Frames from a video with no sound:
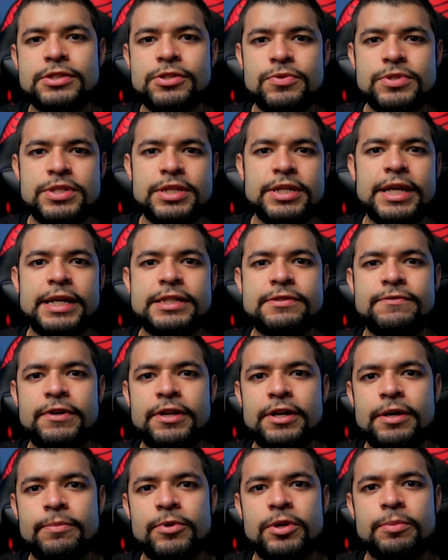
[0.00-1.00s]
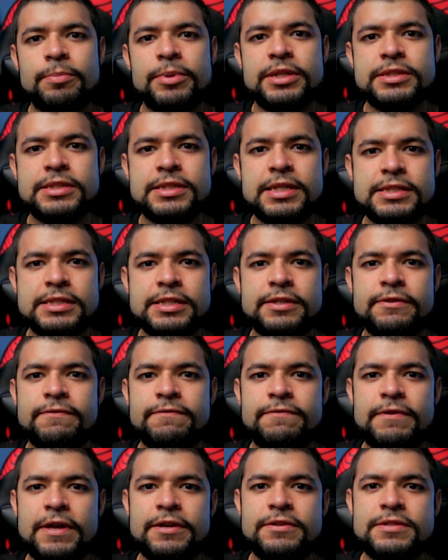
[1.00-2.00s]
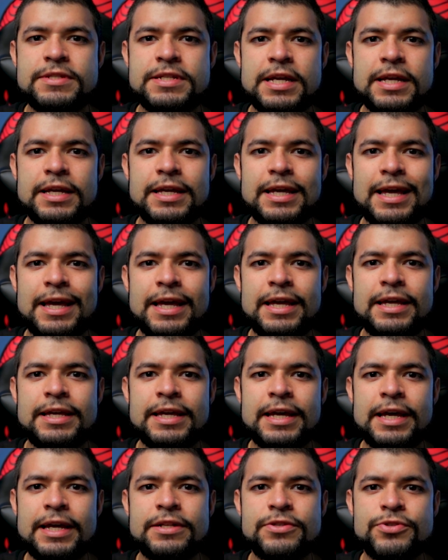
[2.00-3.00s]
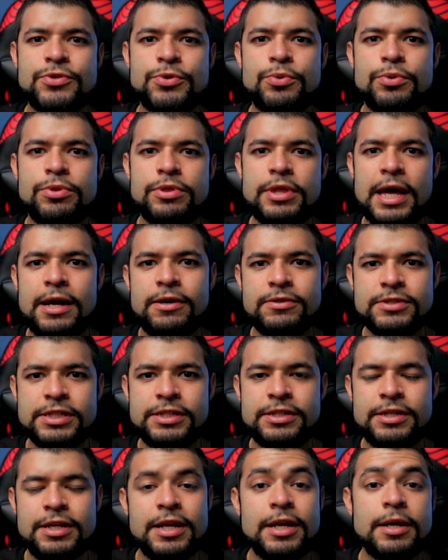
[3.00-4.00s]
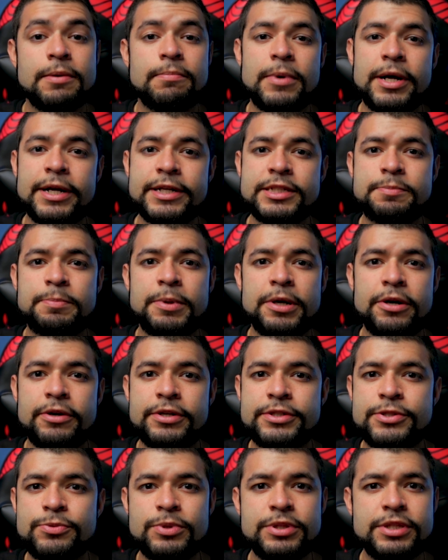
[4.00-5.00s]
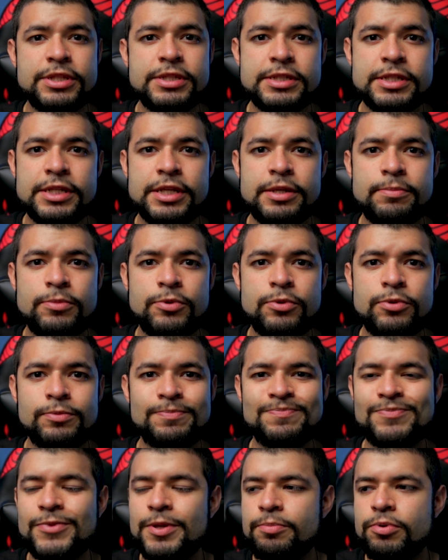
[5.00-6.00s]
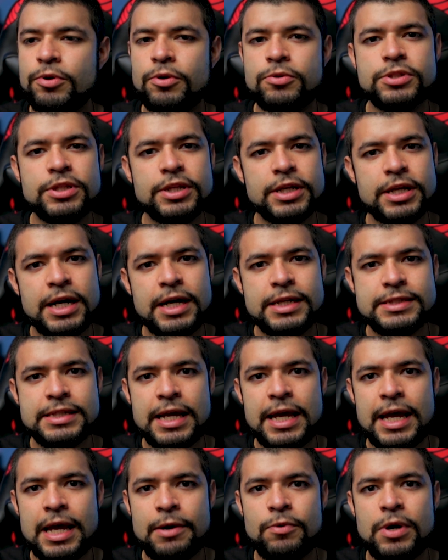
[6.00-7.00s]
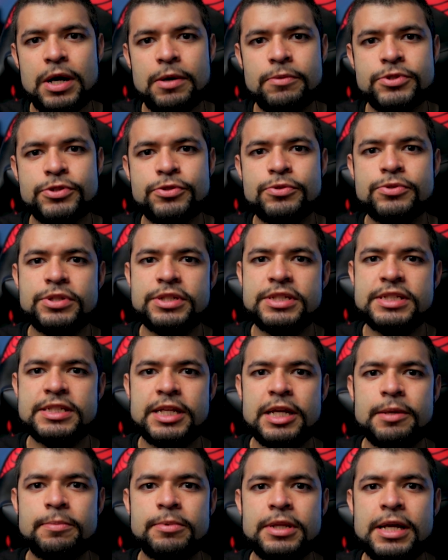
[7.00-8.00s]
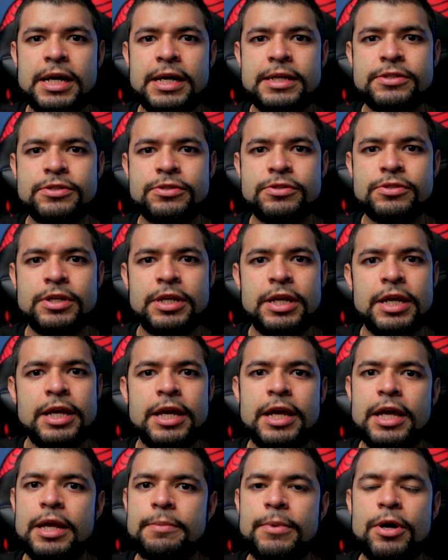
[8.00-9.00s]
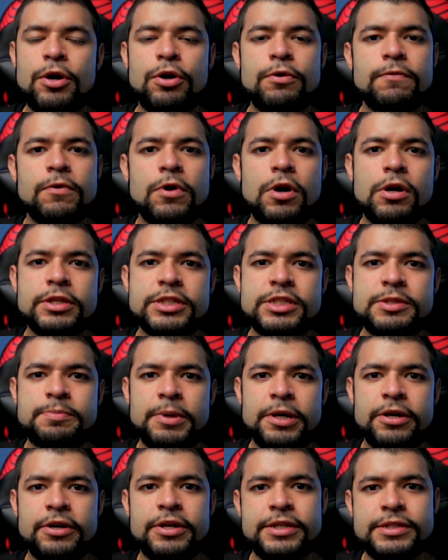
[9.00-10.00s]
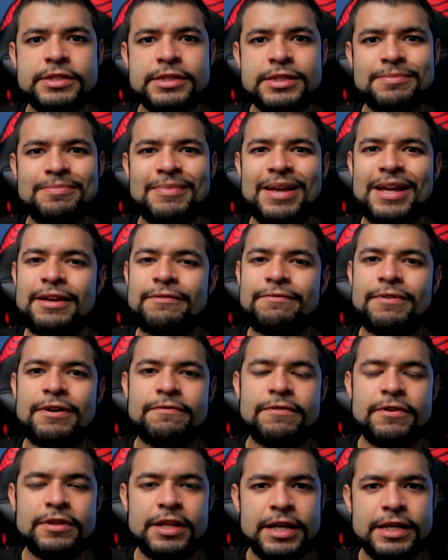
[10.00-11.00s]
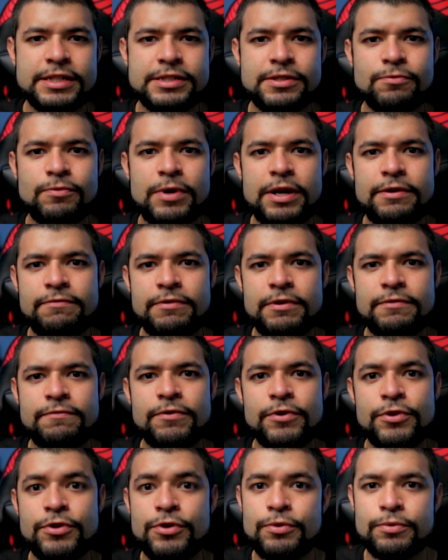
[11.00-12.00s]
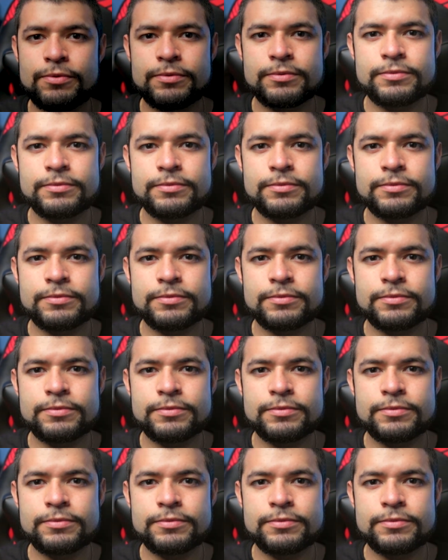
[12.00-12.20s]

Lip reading: So in today's video I'm going to be discussing the Feiyutech AK2000, my experience with this gimbal, the pros and the cons I had while I was using the stabilizer, and my overall experience, and if I feel like it's a right fit for you.